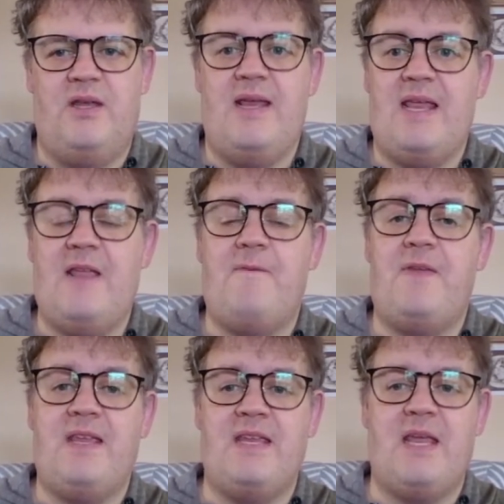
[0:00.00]
If
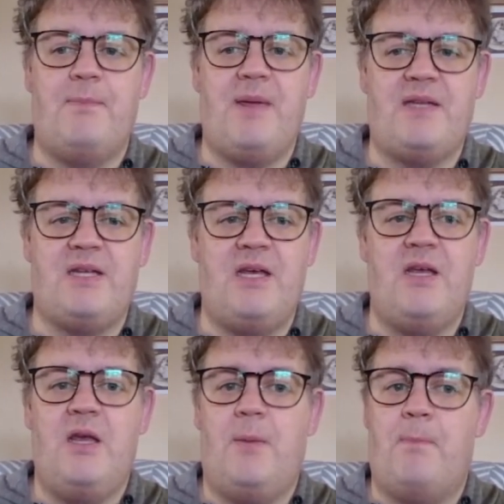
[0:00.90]
he can get better,
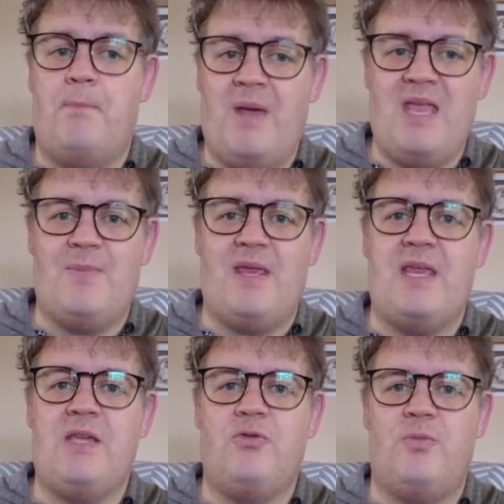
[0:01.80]
maybe he
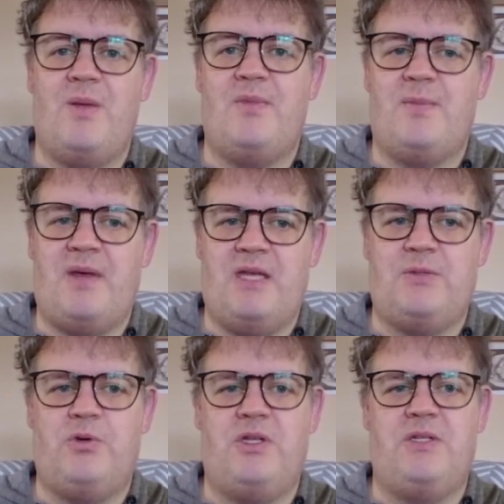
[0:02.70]
can remember the
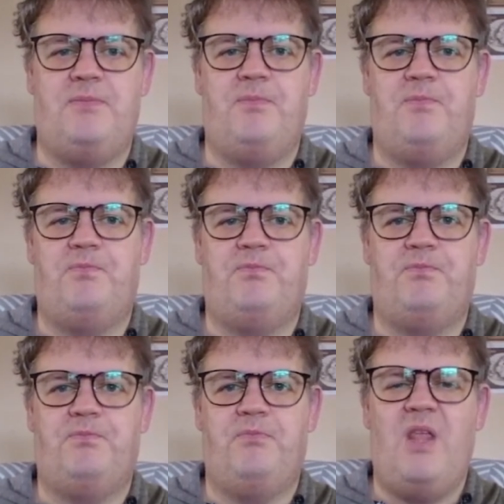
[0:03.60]
password.
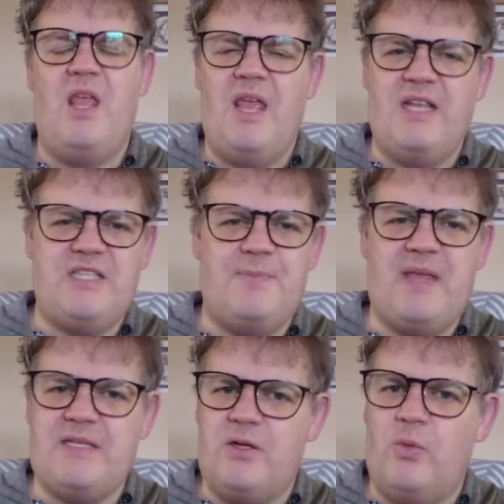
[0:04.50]
Except
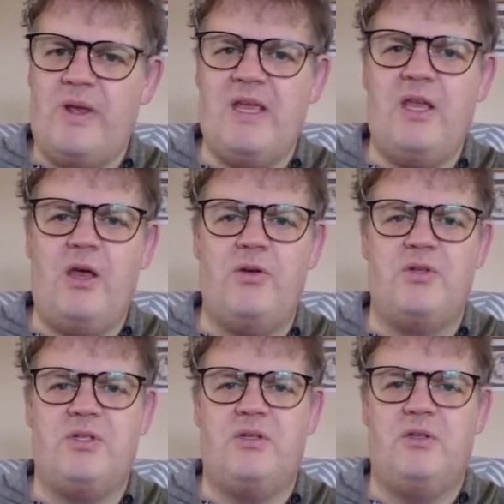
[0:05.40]
that's not where he
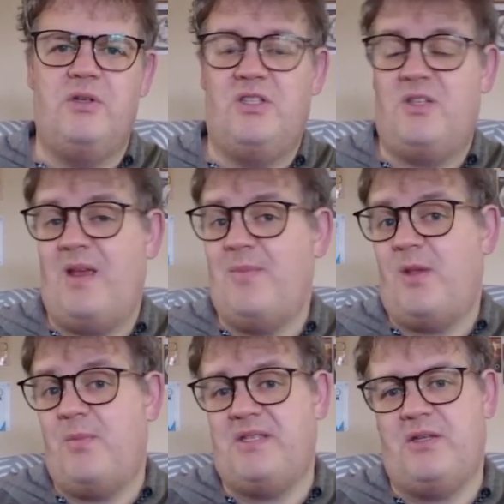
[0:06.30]
goes, so maybe I
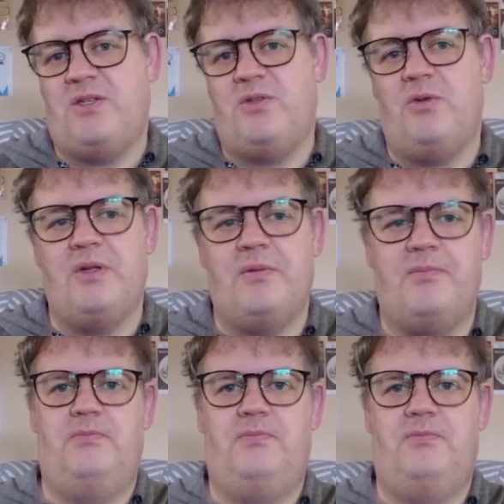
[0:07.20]
misunderstood.
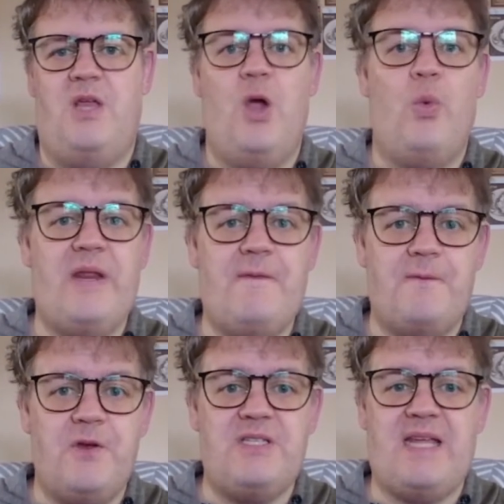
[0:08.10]
When he
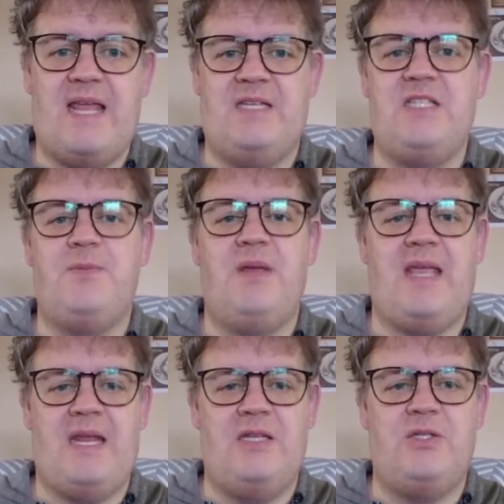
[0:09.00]
first enters
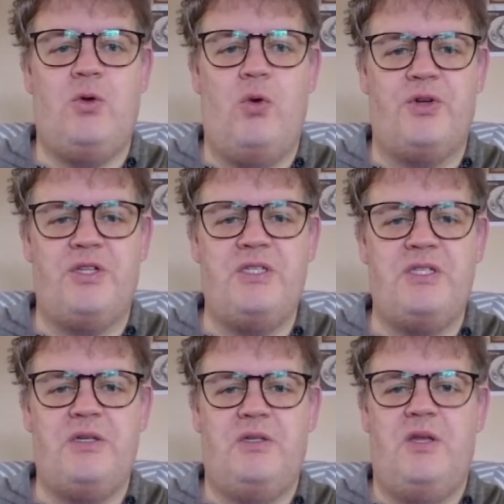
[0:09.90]
McKenna's quarters,
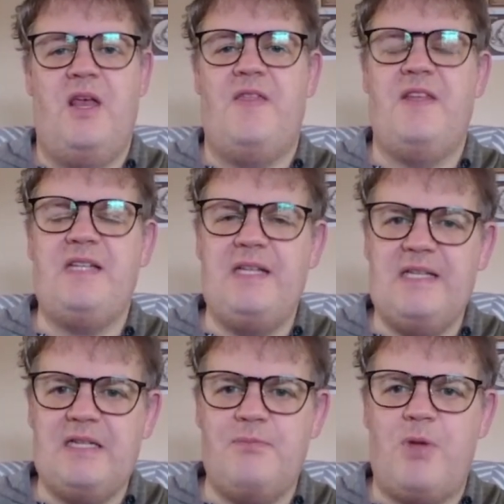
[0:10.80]
there's a
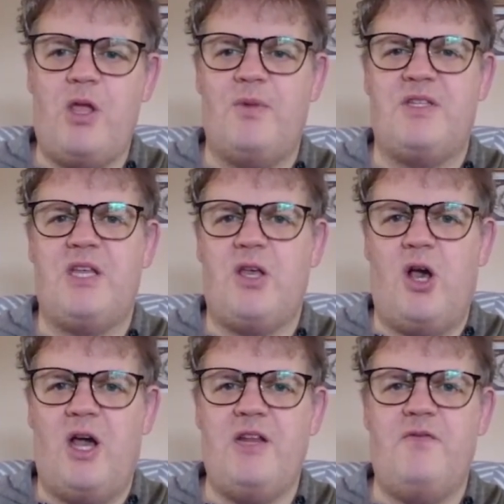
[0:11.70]
little moment that
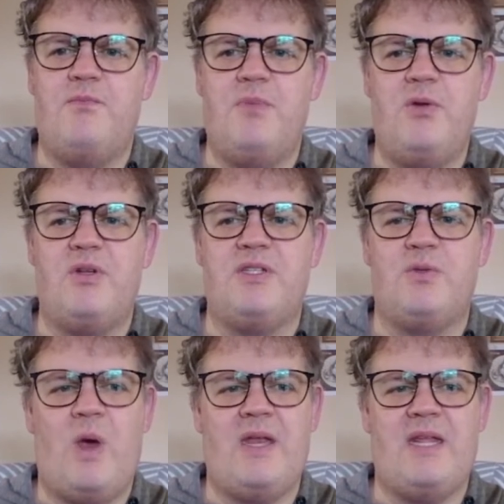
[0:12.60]
kind of mirrors
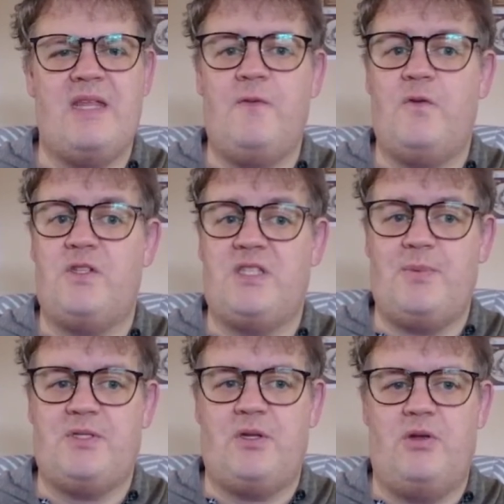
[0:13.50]
one in the first
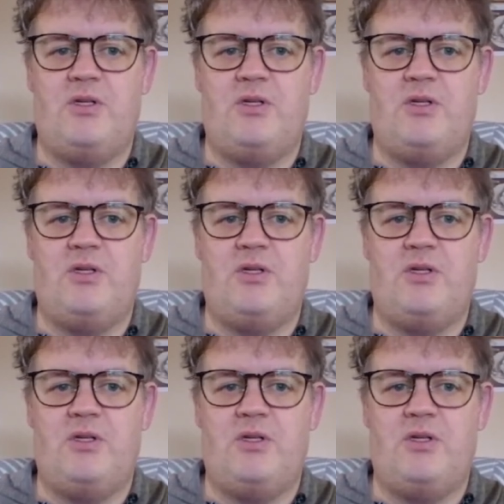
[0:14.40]
episode,